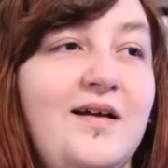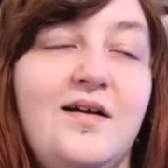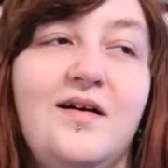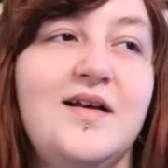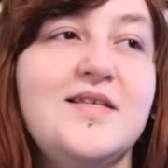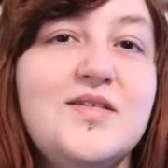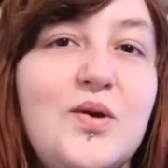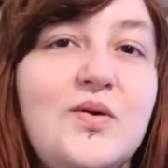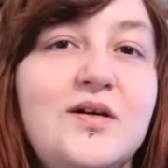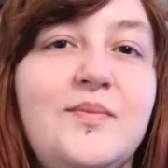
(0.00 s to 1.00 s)
oh, it's
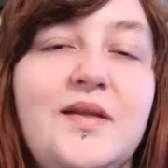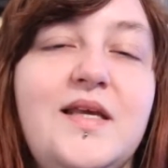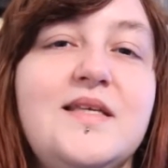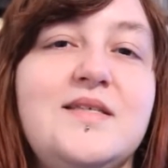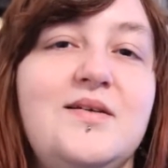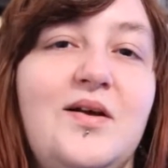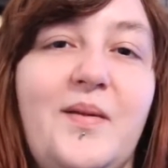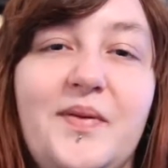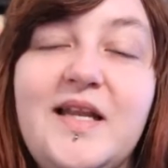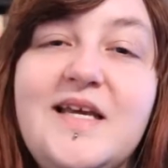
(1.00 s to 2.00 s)
so good. Please,
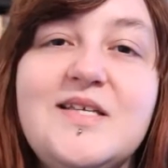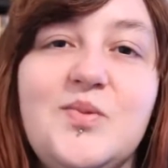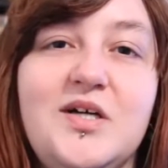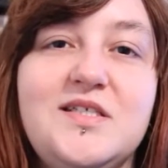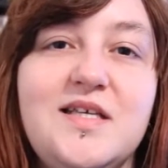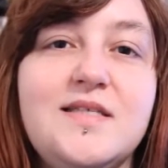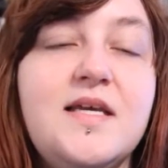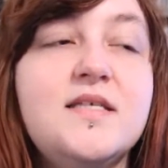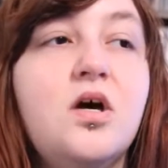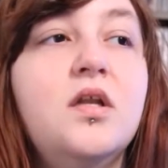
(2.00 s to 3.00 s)
please watch this.
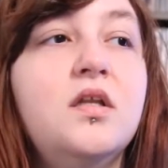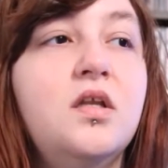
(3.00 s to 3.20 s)
It's on